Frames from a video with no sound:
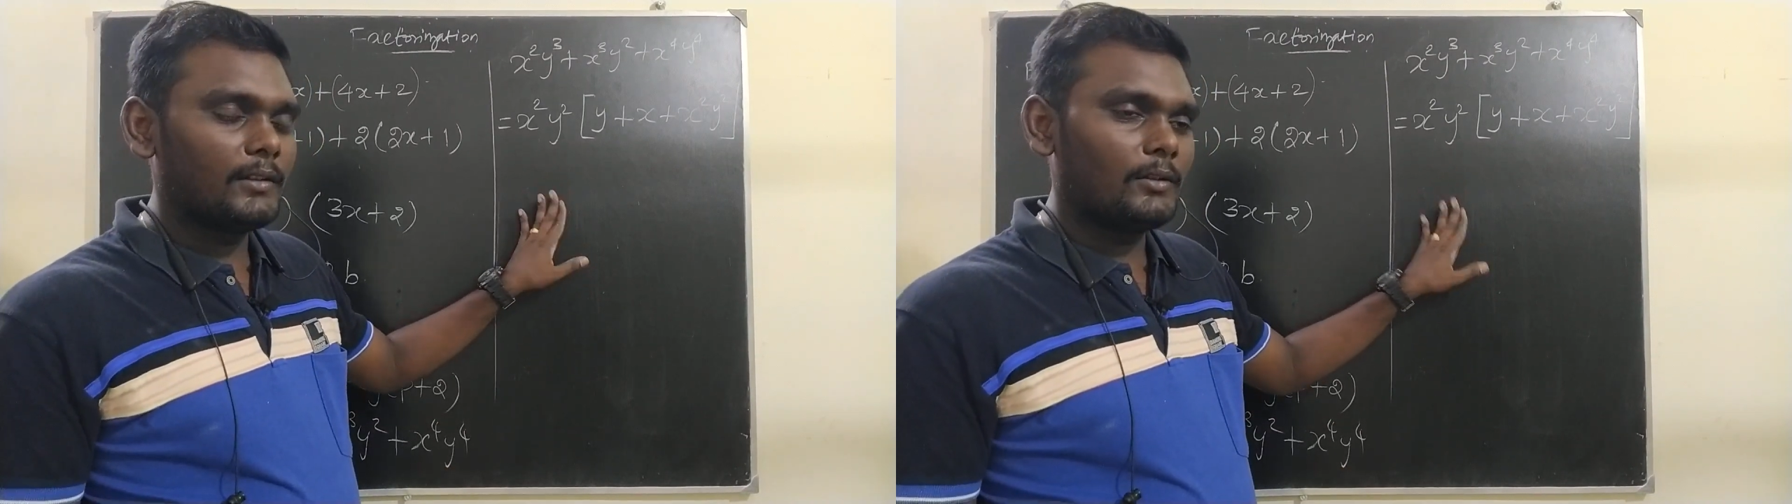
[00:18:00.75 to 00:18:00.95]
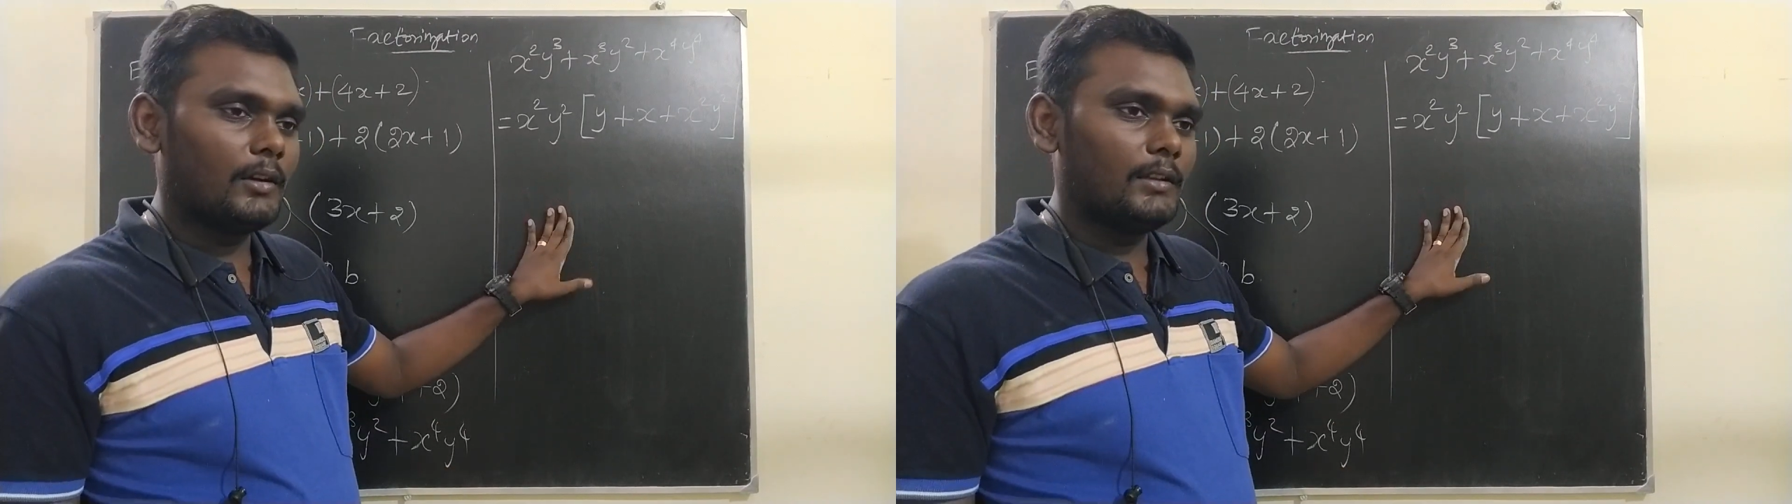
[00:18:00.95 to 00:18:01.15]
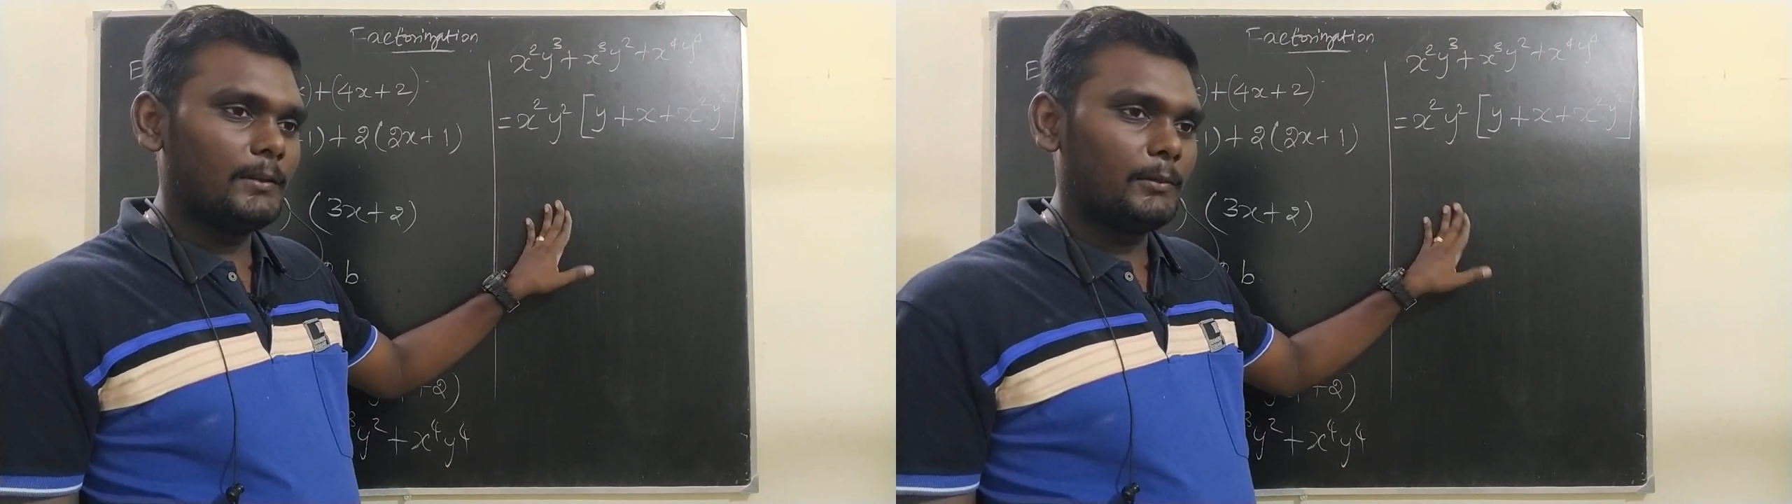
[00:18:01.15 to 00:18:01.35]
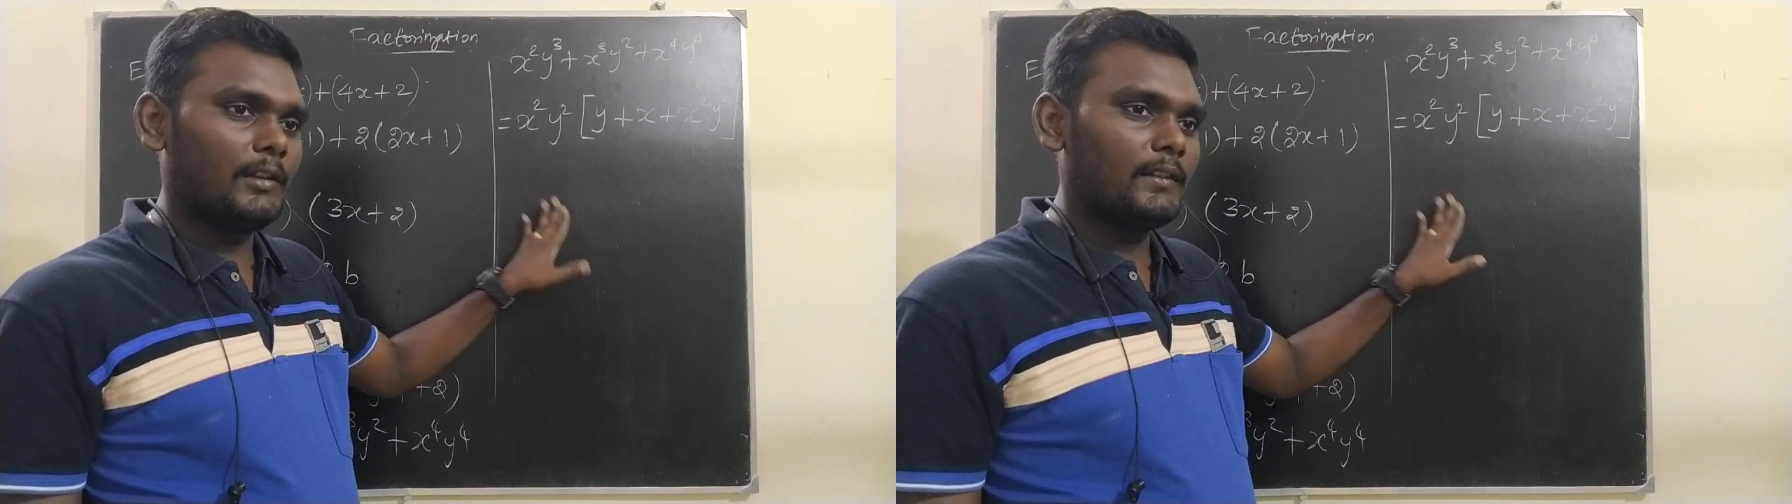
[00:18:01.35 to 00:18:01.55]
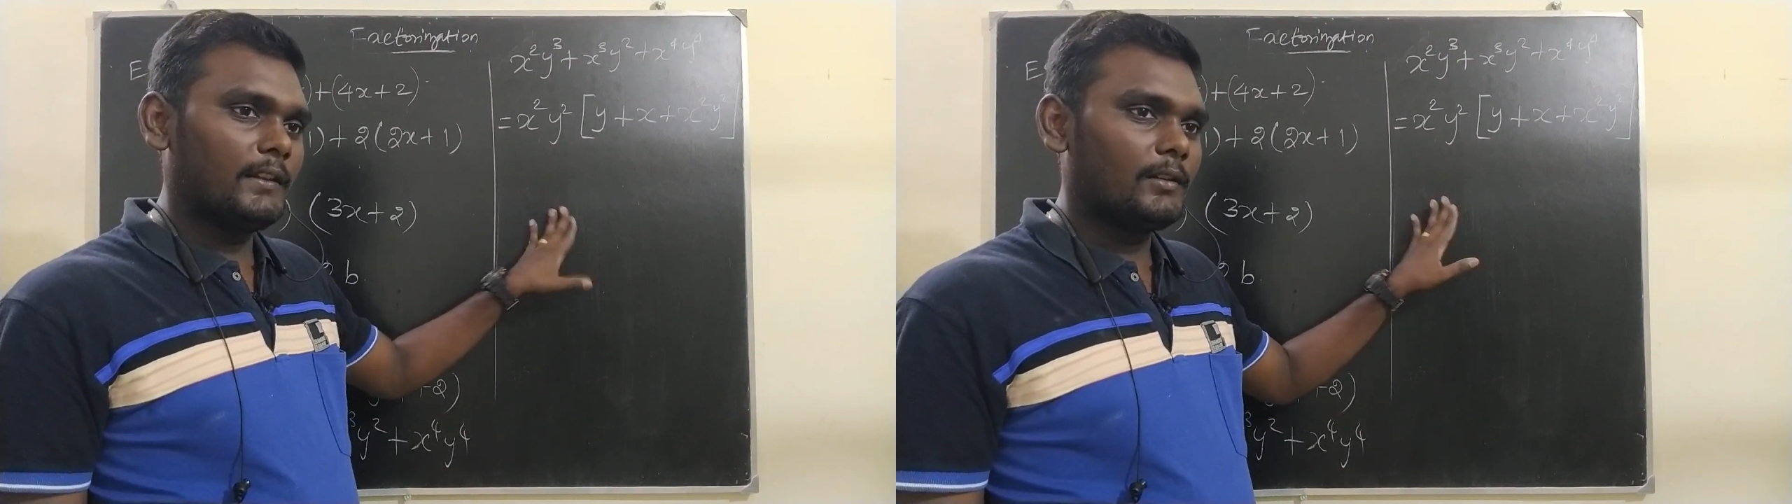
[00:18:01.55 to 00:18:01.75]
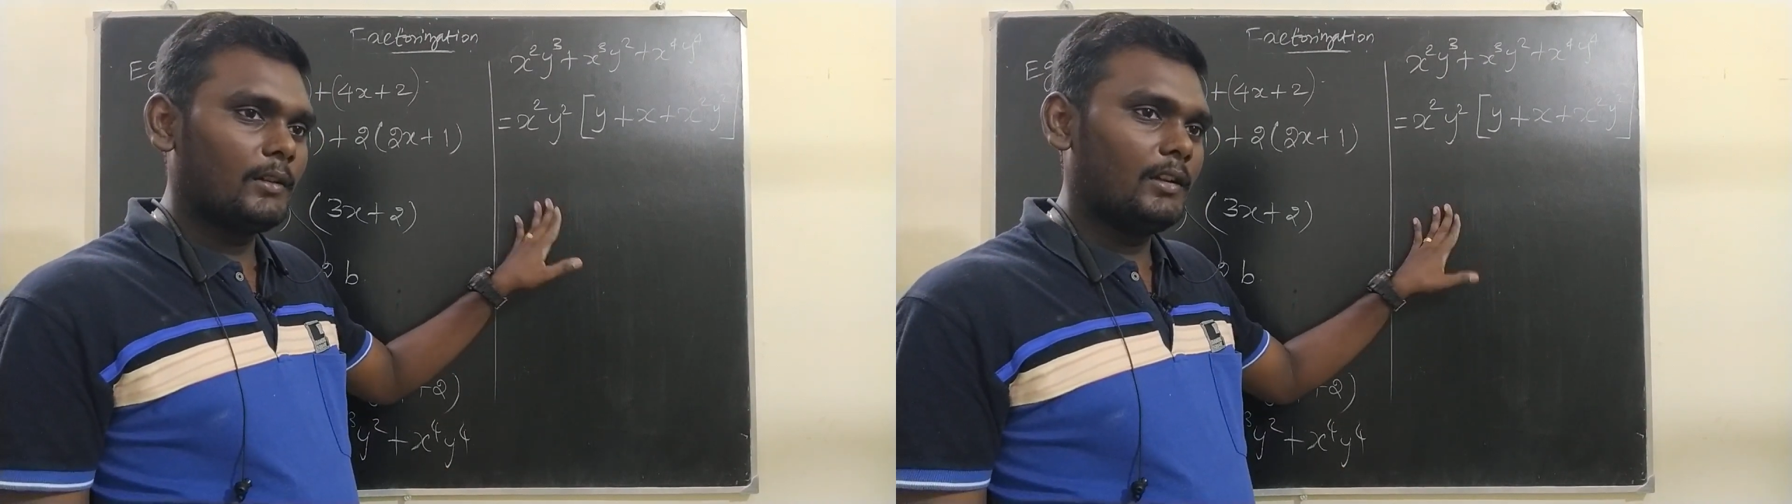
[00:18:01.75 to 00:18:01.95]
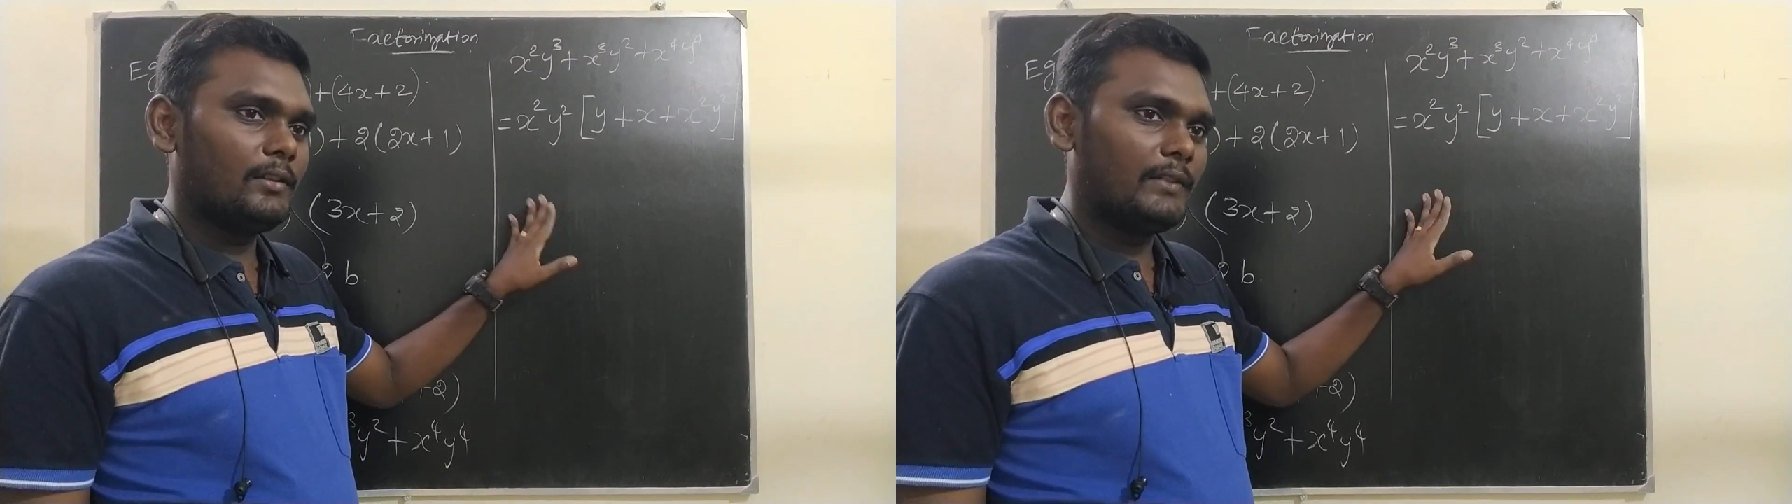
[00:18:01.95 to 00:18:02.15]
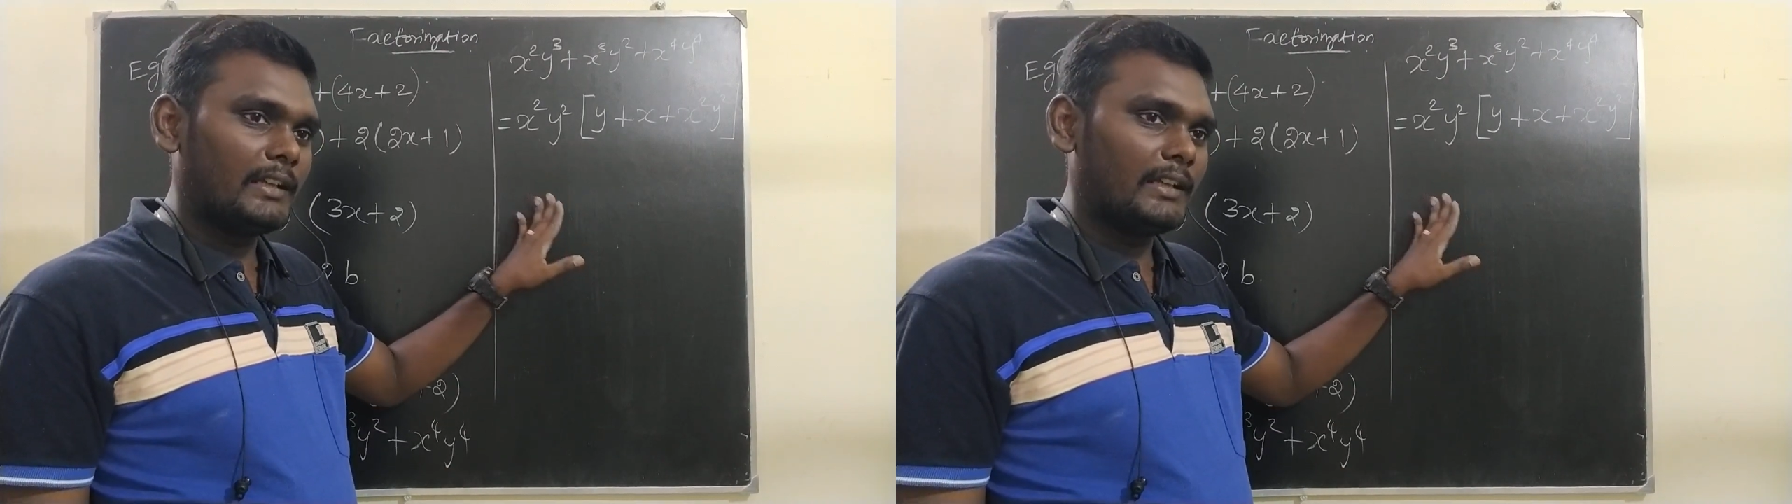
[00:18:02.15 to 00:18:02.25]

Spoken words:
is called. This process is called